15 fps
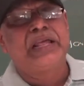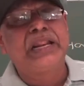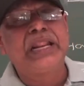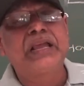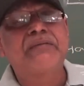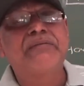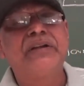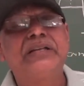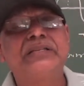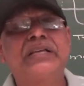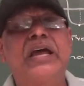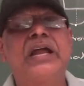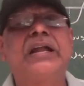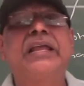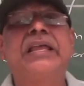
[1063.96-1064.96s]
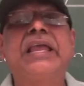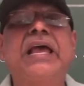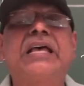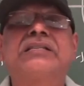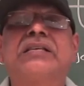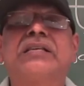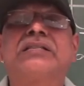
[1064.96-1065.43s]
Liquids and
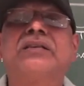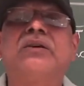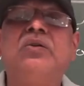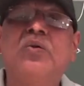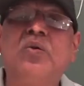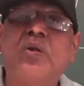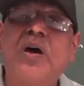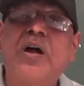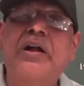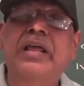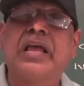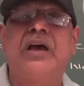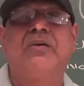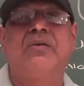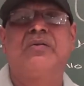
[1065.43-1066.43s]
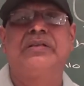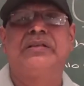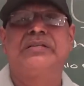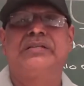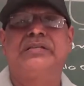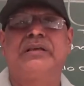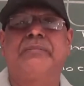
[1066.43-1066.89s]
gases do not
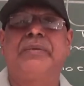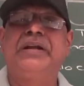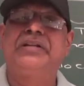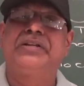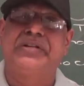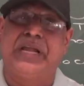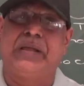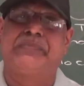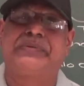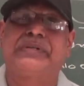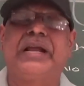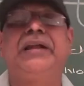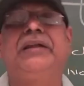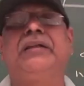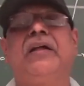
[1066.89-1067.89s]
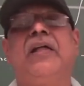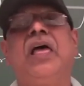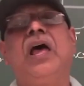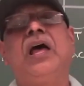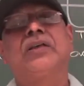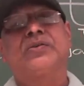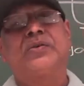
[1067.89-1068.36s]
have separate shapes,
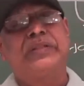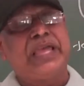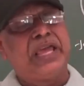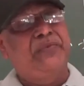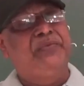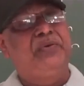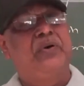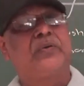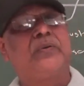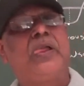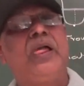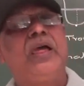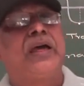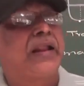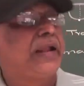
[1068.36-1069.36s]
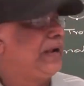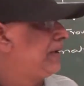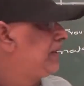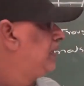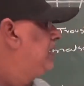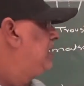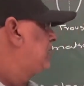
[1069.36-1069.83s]
right? So therefore,
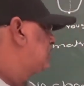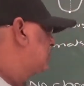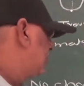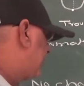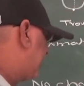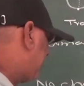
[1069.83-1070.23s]
right, so